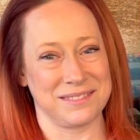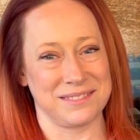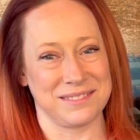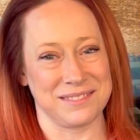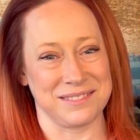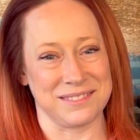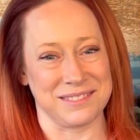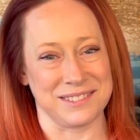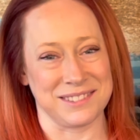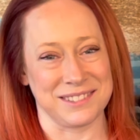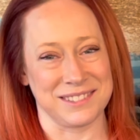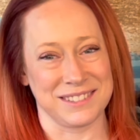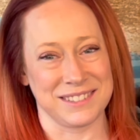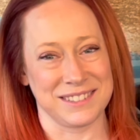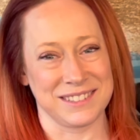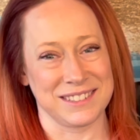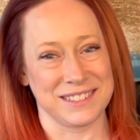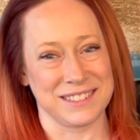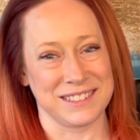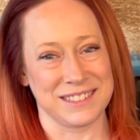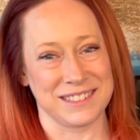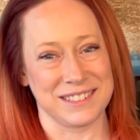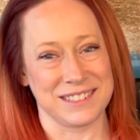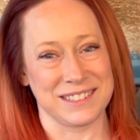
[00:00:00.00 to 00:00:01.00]

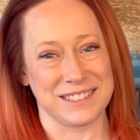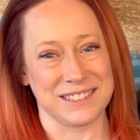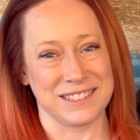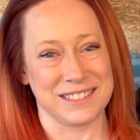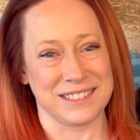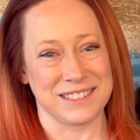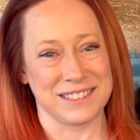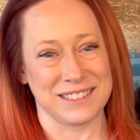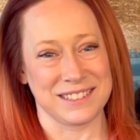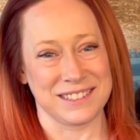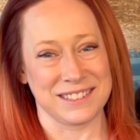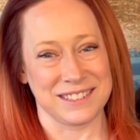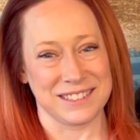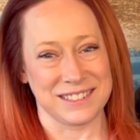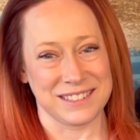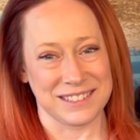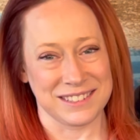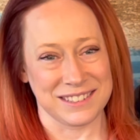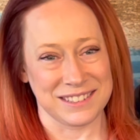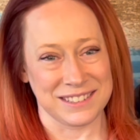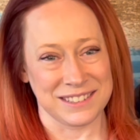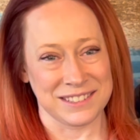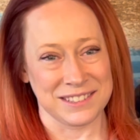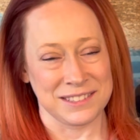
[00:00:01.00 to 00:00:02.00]

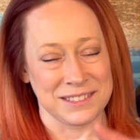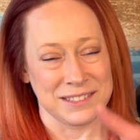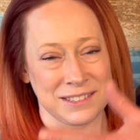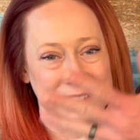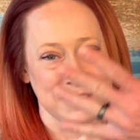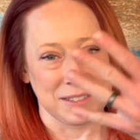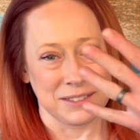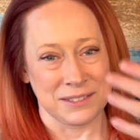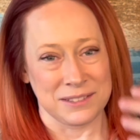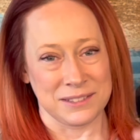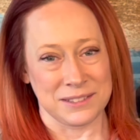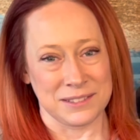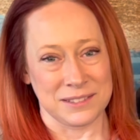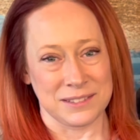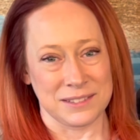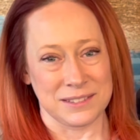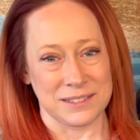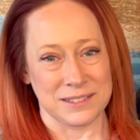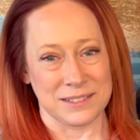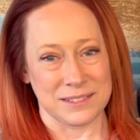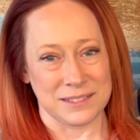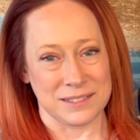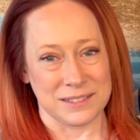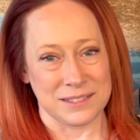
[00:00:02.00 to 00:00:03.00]

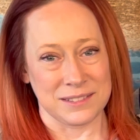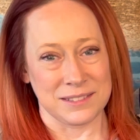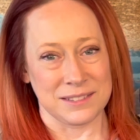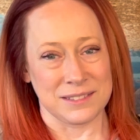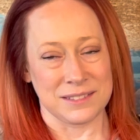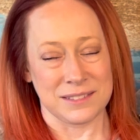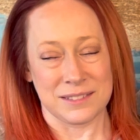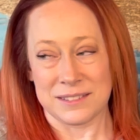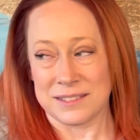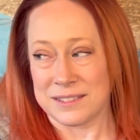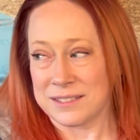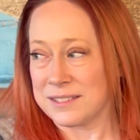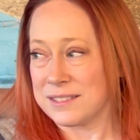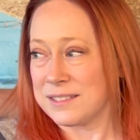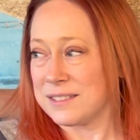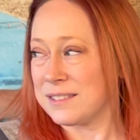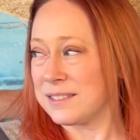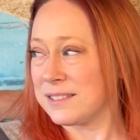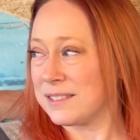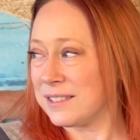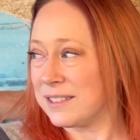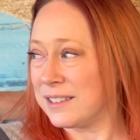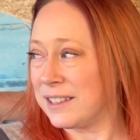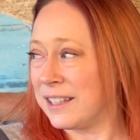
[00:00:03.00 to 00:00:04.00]

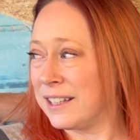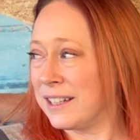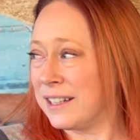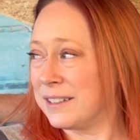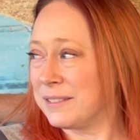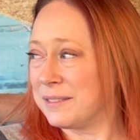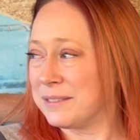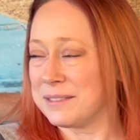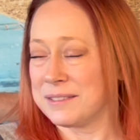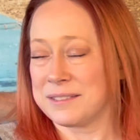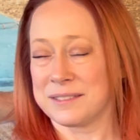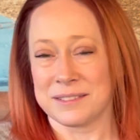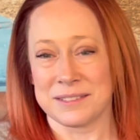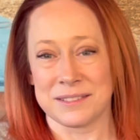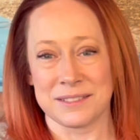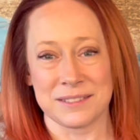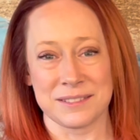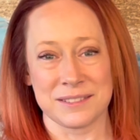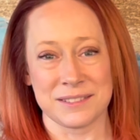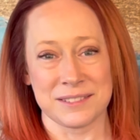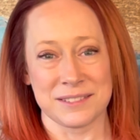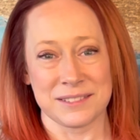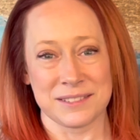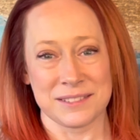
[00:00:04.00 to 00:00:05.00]

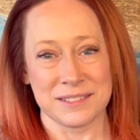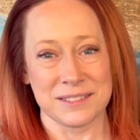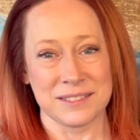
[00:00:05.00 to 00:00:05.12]
No words are spoken by the person on screen.